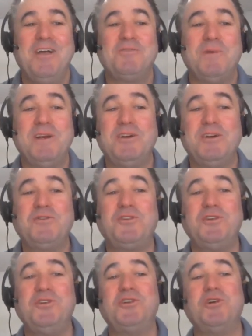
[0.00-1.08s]
it's been an
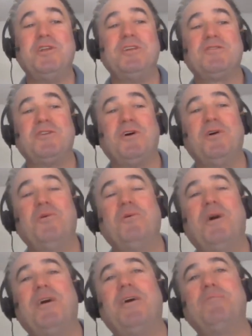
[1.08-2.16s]
interesting journey. So,
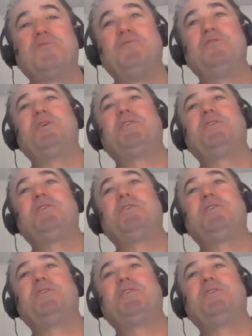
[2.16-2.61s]
server